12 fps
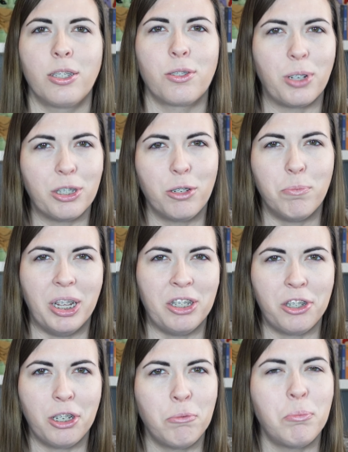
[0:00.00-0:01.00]
So I should
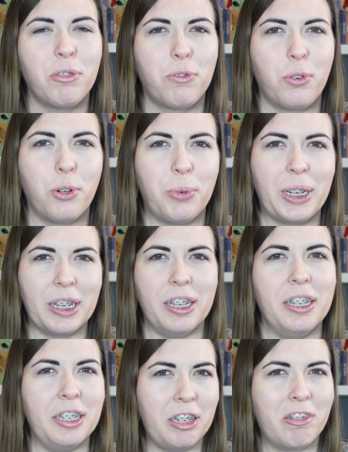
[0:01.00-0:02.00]
mention before we
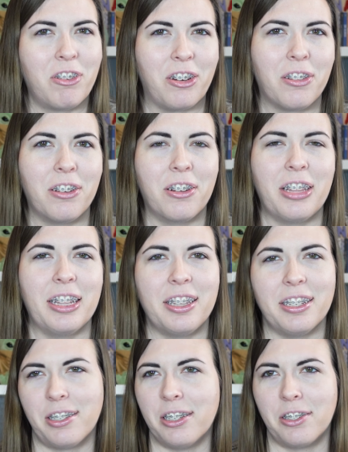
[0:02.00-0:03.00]
get any further that
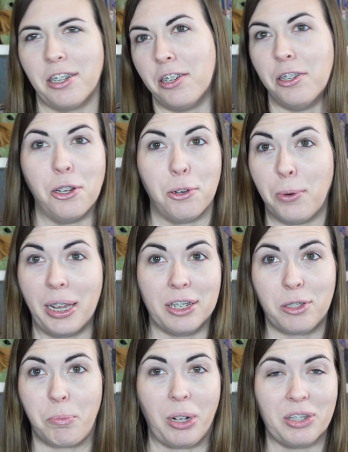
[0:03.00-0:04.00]
this is in no way
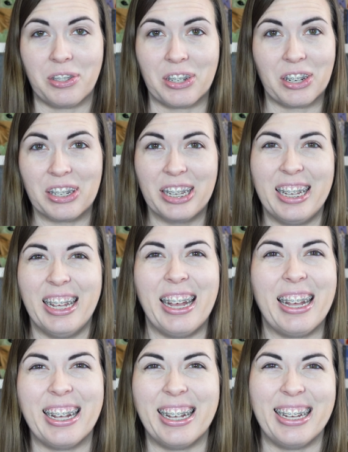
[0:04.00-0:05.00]
sponsored.
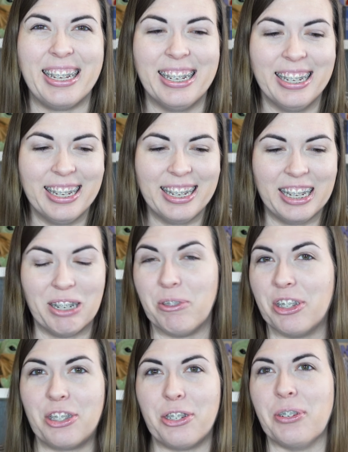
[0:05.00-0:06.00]
I am
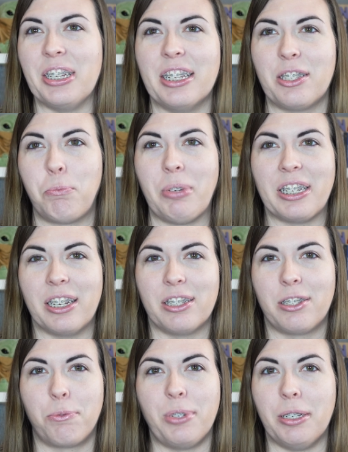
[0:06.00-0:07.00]
just doing this
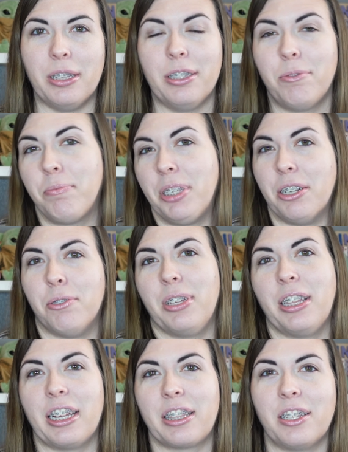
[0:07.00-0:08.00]
because we
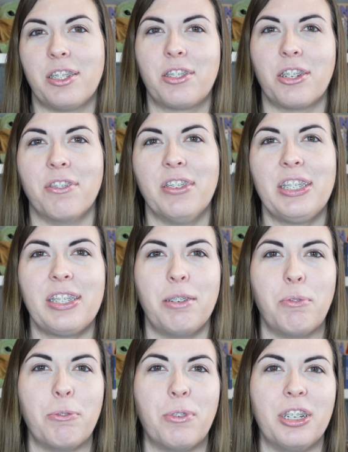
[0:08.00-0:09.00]
like this service and
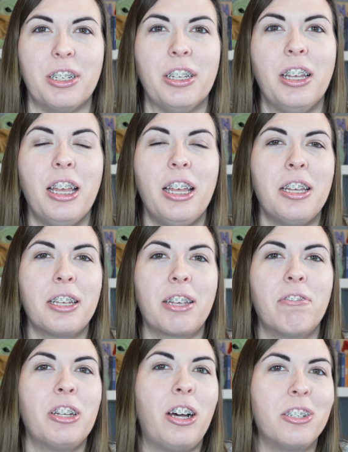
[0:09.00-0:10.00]
we want to
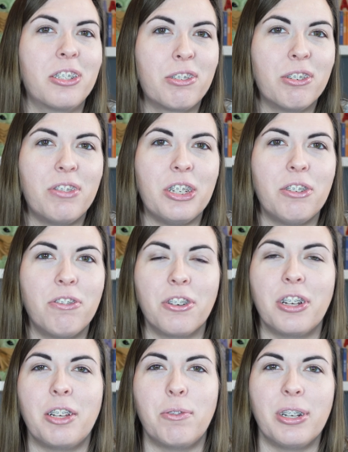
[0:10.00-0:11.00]
give an honest review for
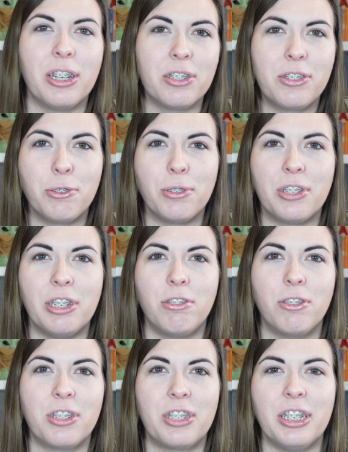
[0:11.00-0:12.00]
anyone else who is
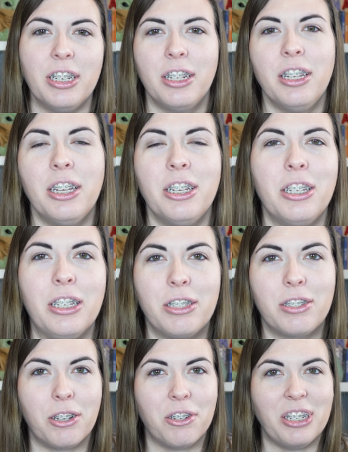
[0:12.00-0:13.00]
interested.
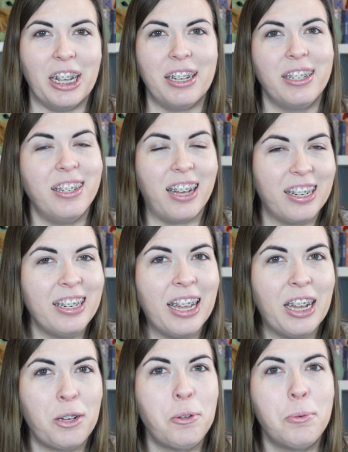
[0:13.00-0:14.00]
So yeah, not an
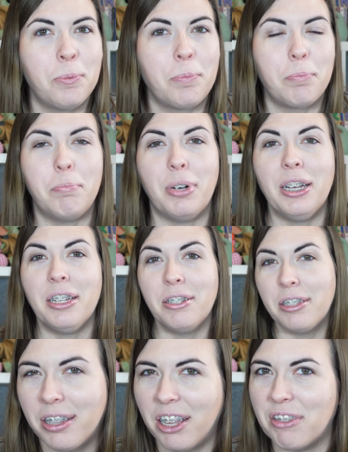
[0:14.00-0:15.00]
ad, but
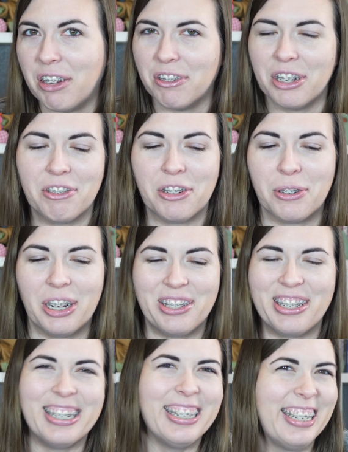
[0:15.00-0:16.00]
Lovevery, if you're
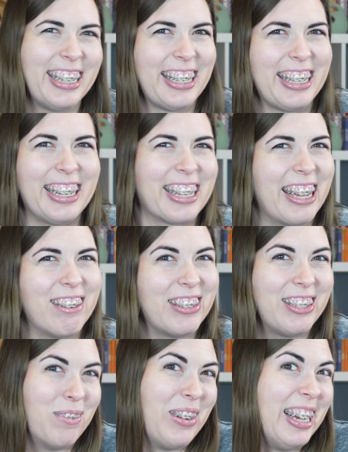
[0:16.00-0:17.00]
watching, I
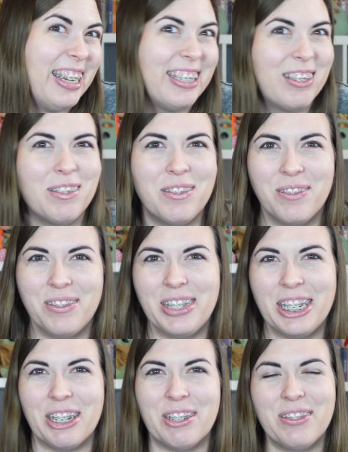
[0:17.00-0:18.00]
wouldn't mind,
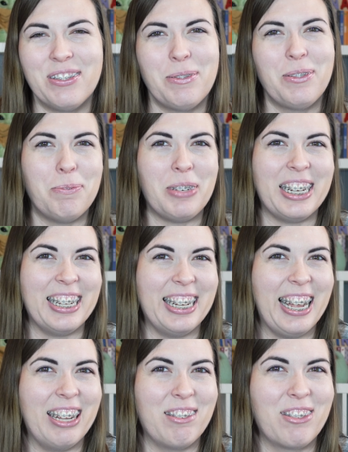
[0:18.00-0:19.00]
being an
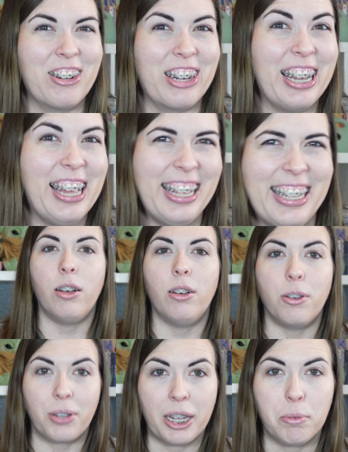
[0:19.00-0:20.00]
ad for you.
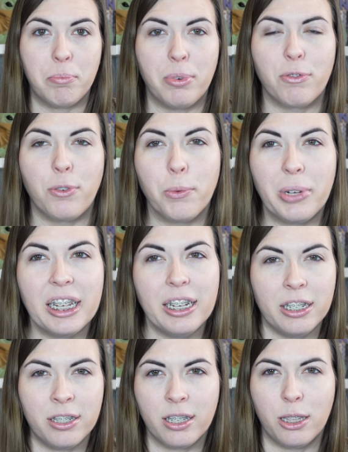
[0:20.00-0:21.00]
Okay, before we get
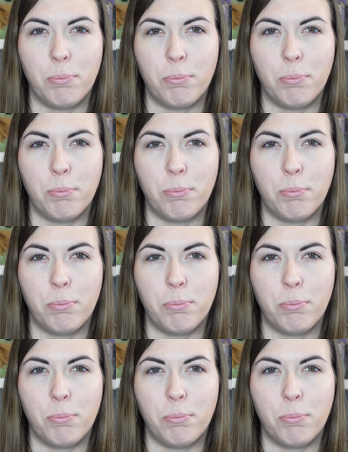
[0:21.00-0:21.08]
into the